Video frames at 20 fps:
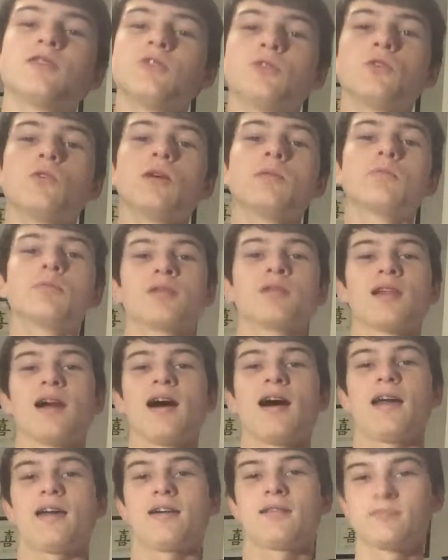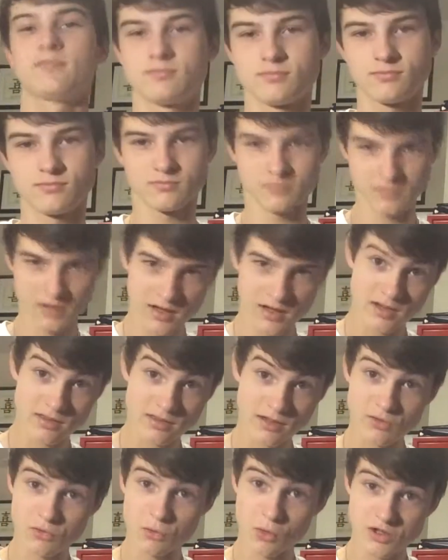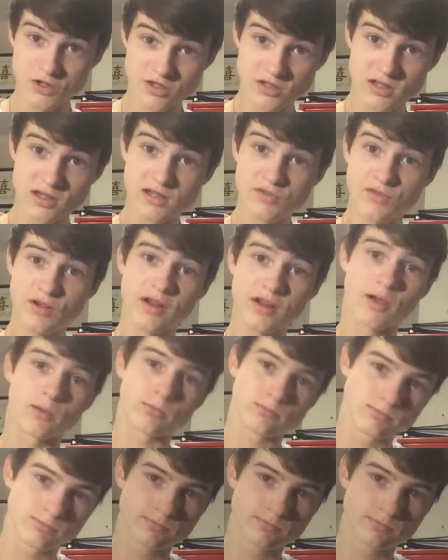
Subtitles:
you imply. Thanks for watching today's video.